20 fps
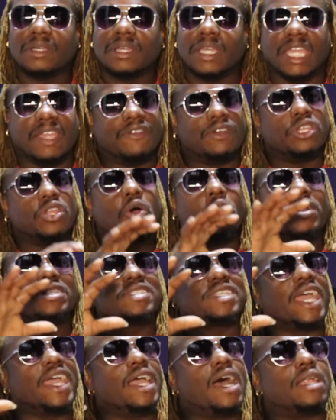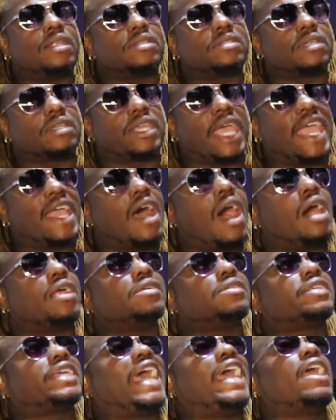Even though it's
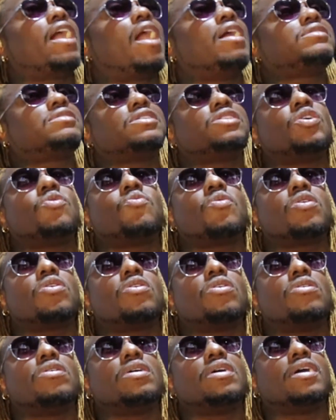chaos in the world,